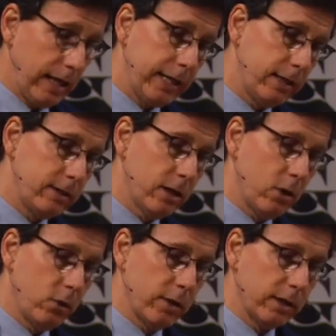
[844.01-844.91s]
I didn't
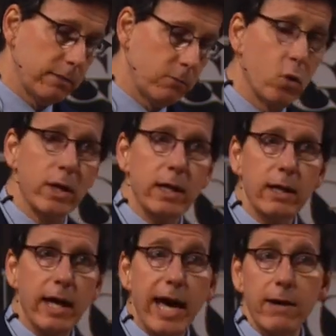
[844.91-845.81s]
know that the
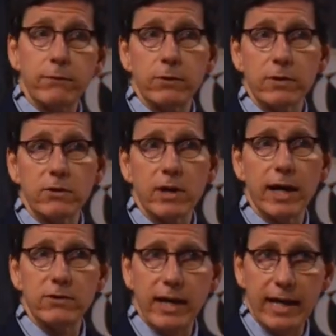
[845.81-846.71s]
morning after the
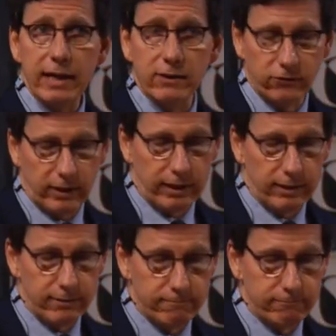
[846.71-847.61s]
Titanic sank,
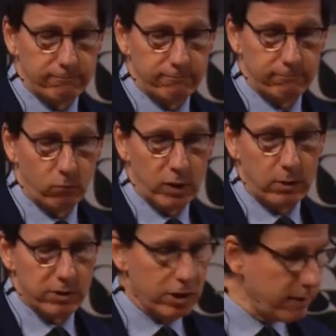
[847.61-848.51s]
when
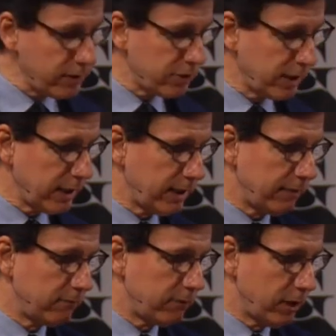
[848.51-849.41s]
he was obviously
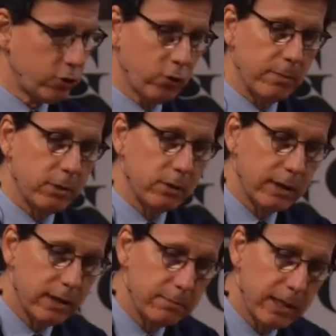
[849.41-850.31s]
very troubled
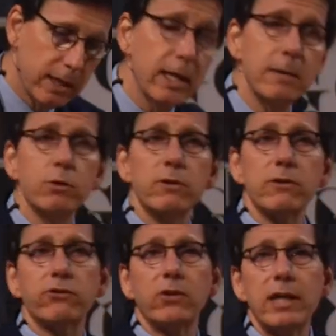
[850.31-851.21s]
and had been unable
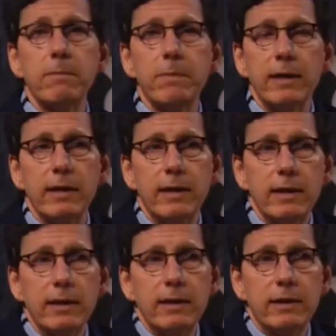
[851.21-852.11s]
to sleep,
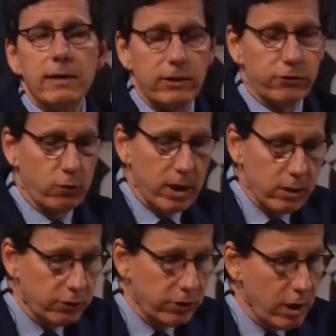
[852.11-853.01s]
he
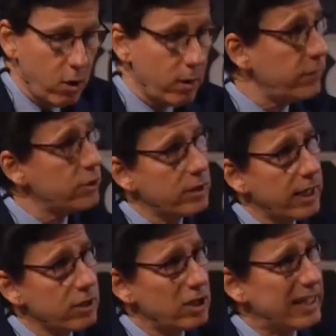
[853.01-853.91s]
struggled to know if he should
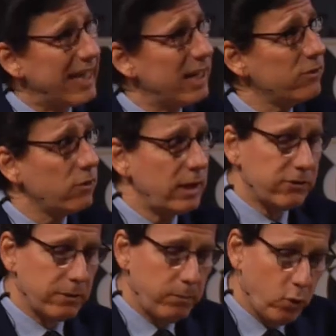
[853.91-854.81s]
actually cancel
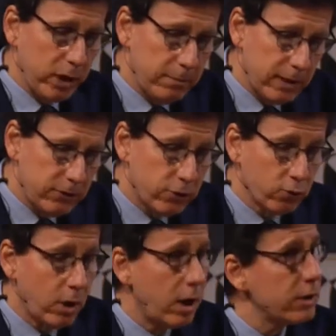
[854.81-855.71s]
his appointment to
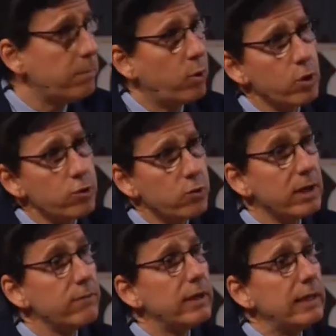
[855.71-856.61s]
draw the
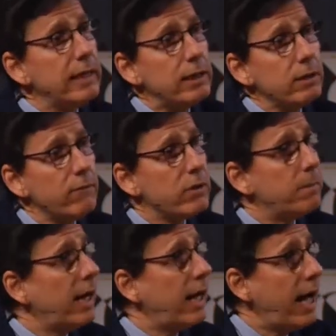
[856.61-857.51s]
portrait of the leader of the
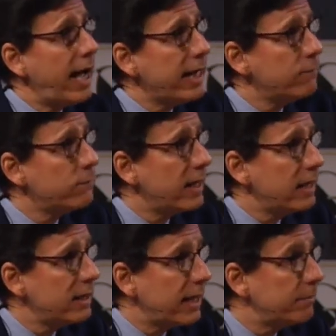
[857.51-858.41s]
Baha'i
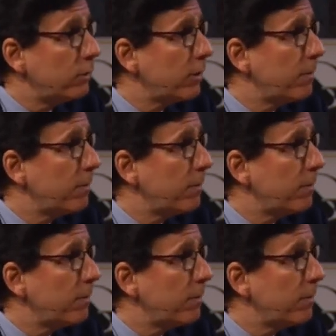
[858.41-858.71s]
faith, Abdul